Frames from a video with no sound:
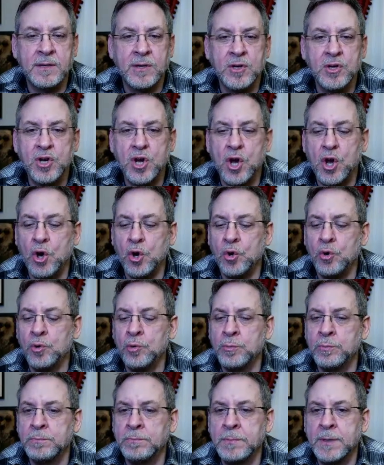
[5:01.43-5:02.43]

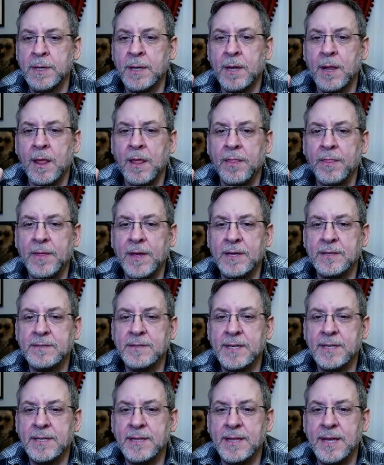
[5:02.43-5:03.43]
home, things
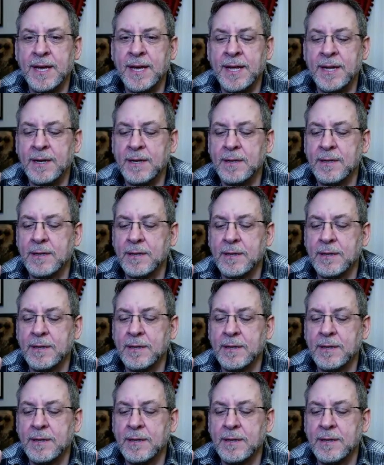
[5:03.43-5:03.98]
like that.